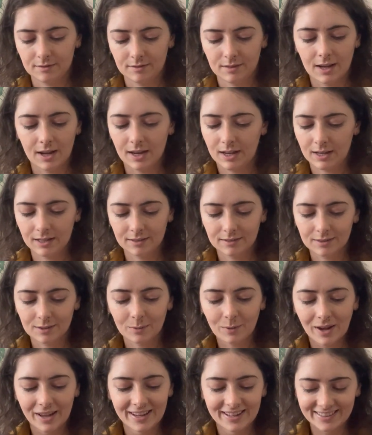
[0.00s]
hang the
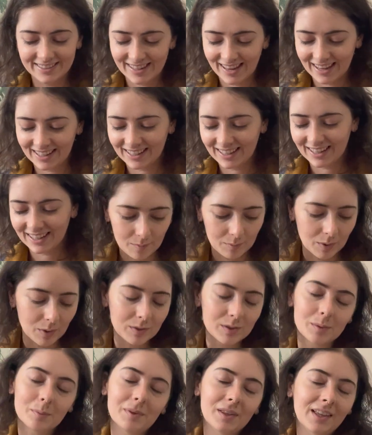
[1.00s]
way it's hanging. But
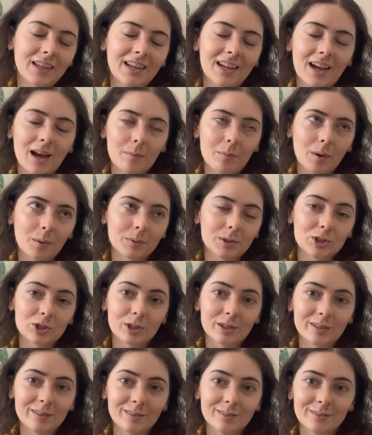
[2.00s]
ultimately, I probably should
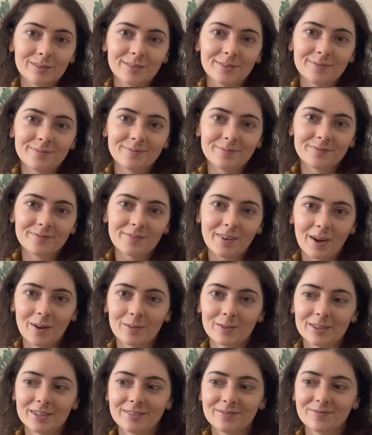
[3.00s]
have
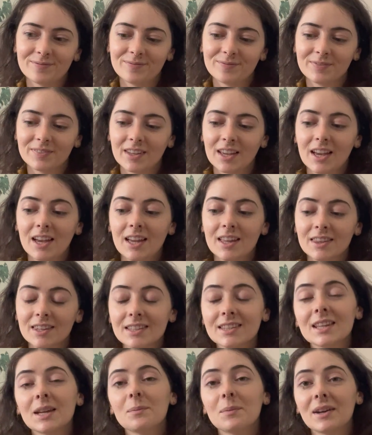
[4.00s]
found the
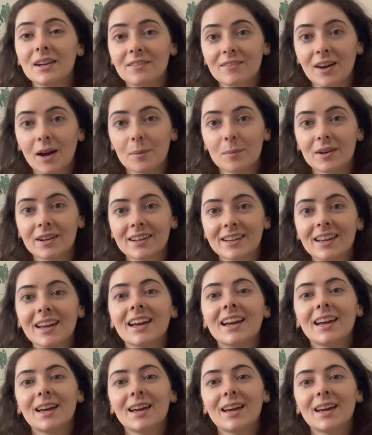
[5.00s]
same weight of fabric.